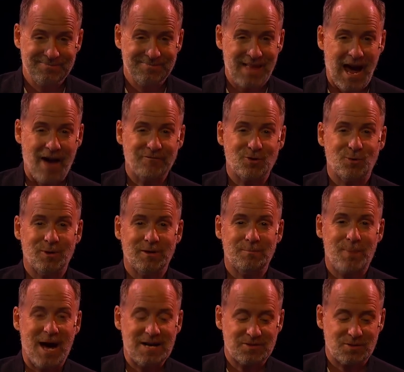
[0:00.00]
After it had
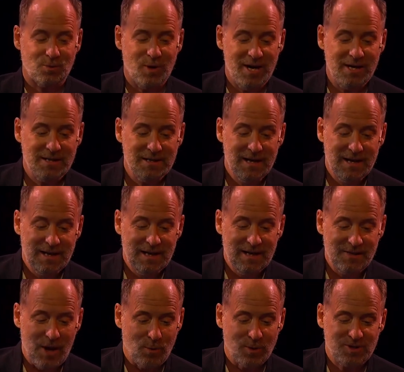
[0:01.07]
passed away,
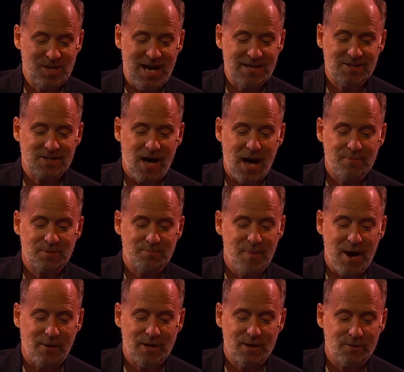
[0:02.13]
they were 10 times
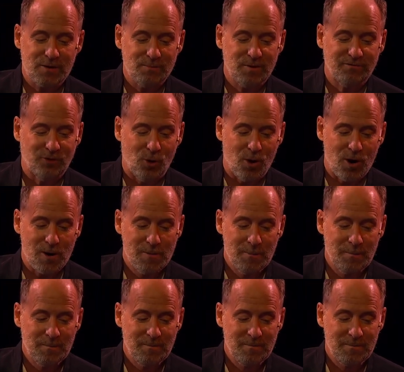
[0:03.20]
merrier than before.
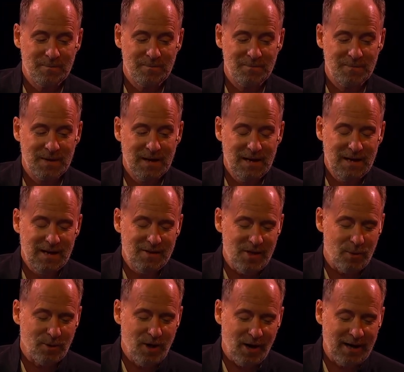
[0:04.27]
They
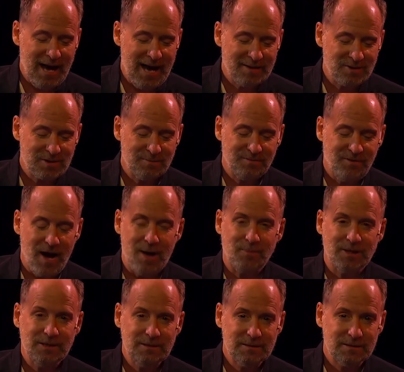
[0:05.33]
were not a handsome
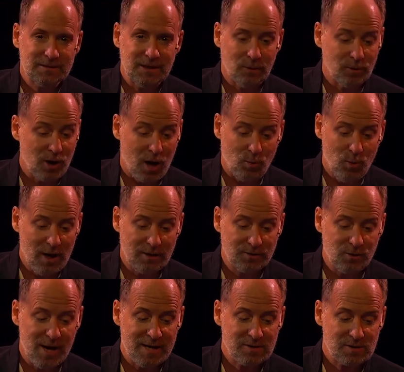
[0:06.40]
family, they were not well
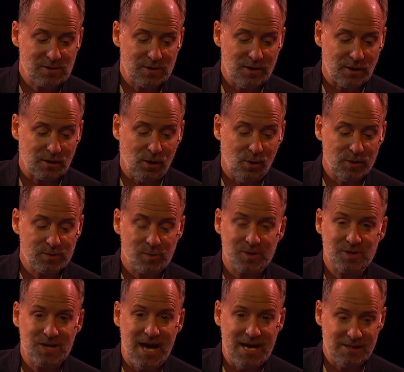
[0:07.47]
dressed, their clothes were
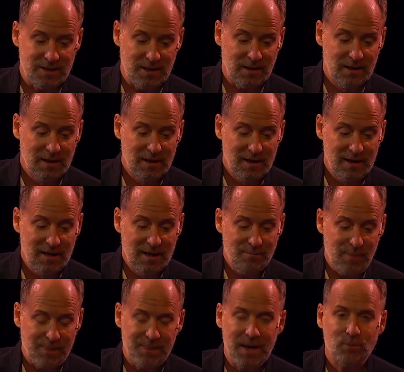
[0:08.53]
scanty,
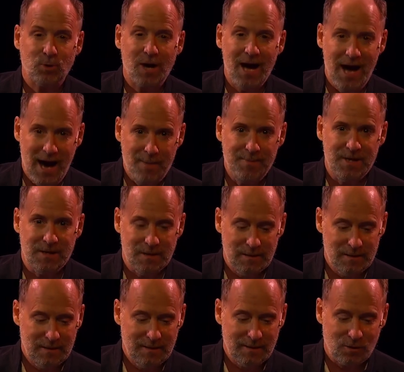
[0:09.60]
but they were happy,
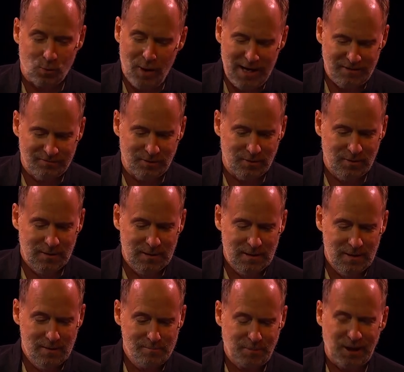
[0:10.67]
grateful,
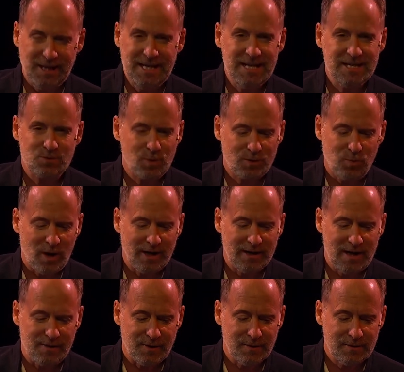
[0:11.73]
pleased with one
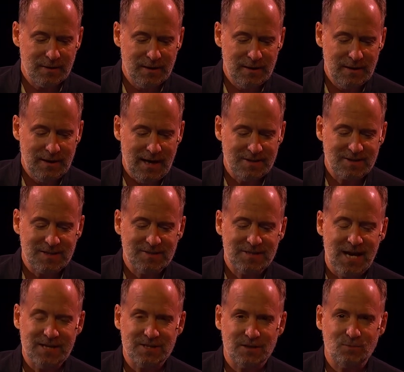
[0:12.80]
another, and
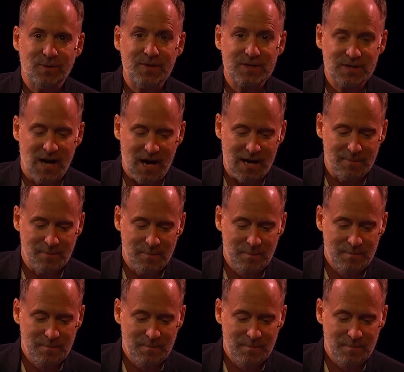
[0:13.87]
contented with the time.